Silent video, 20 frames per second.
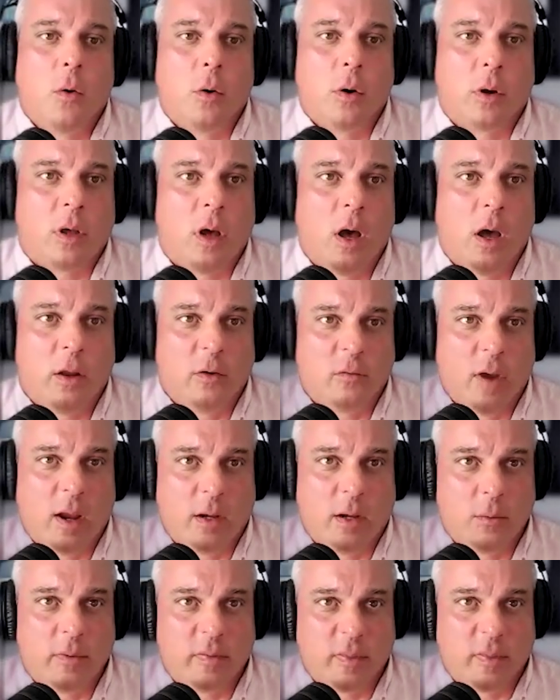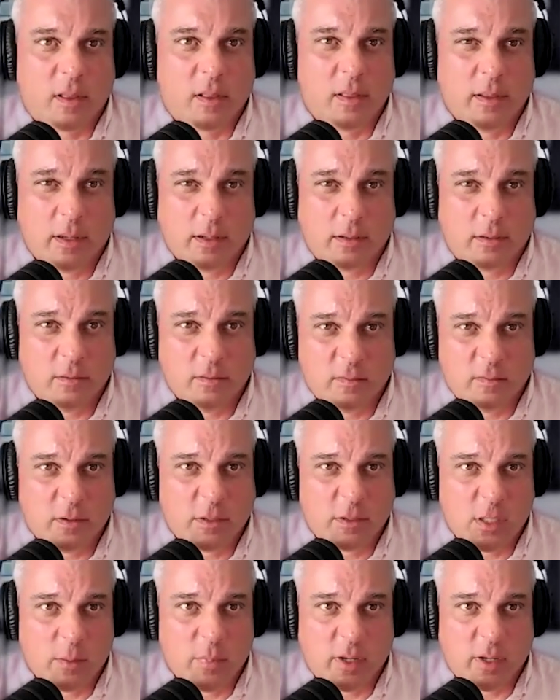or contracting with a clinic to essentially